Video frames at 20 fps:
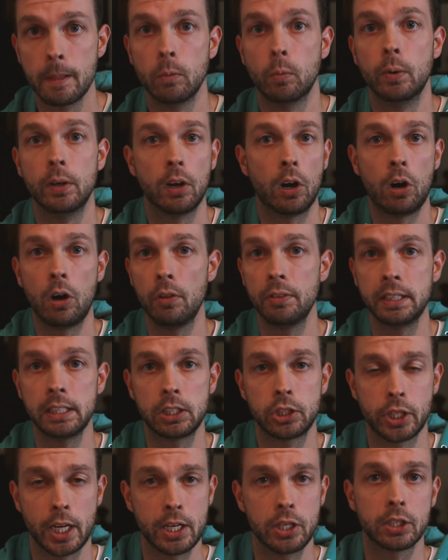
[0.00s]
when all these
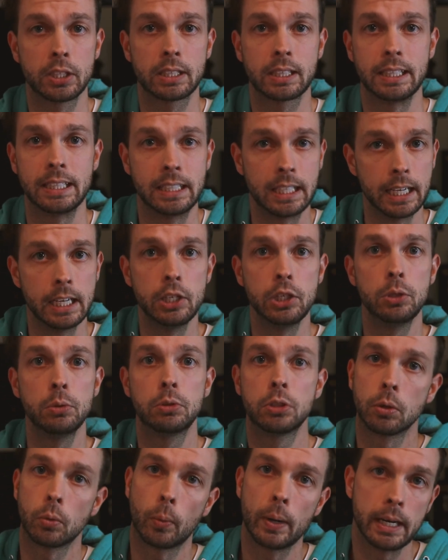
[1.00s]
changes continue
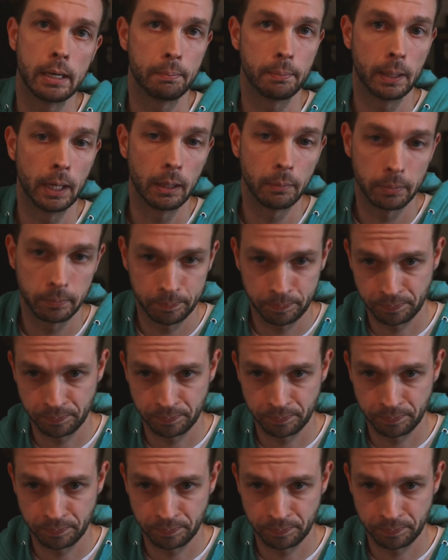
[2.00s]
to ramp up.